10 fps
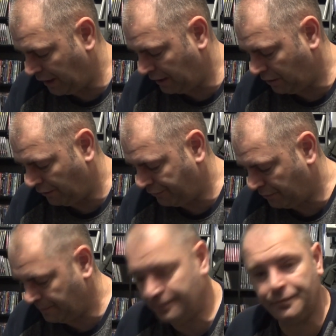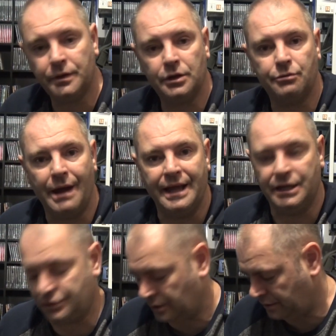that I got from
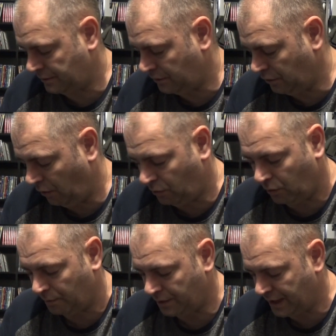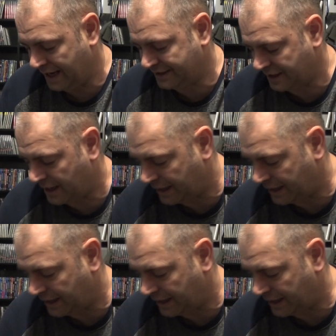Craig's Lookup. Craig's here